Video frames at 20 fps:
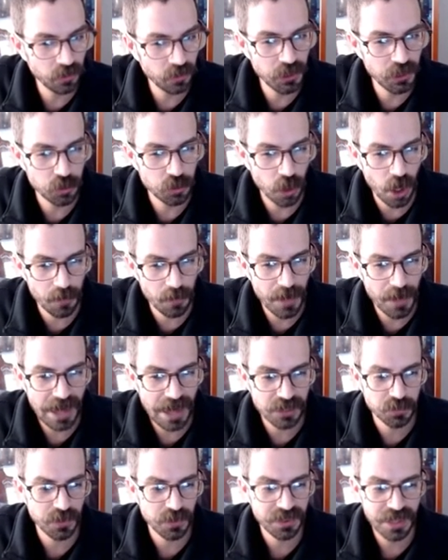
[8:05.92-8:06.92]

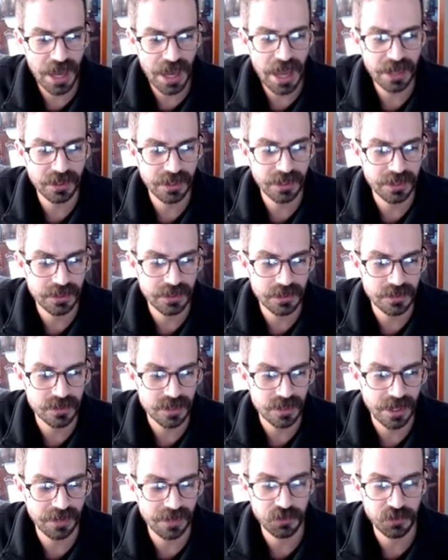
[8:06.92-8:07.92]
drawbacks with that
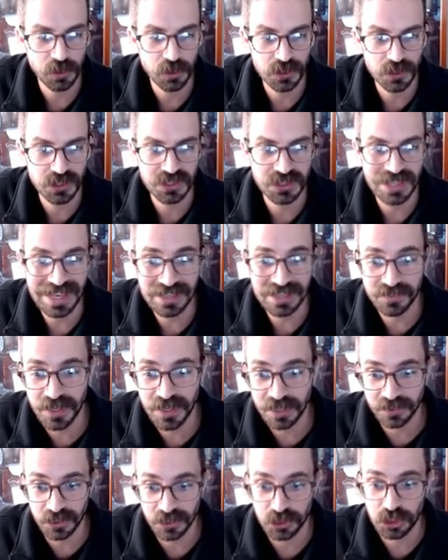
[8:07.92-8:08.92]
is if you're
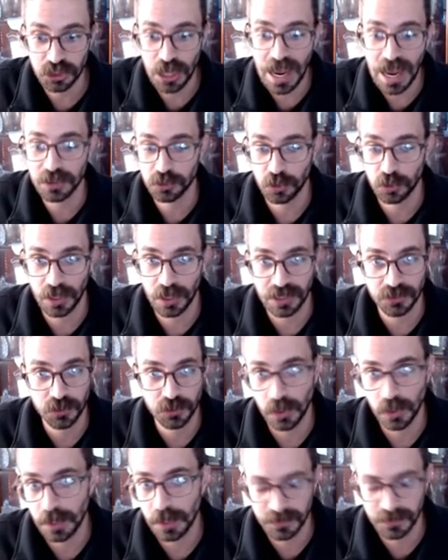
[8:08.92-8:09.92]
saving the chat
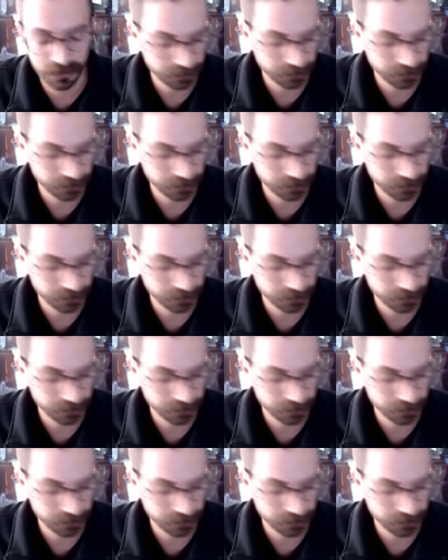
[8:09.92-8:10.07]
transcript,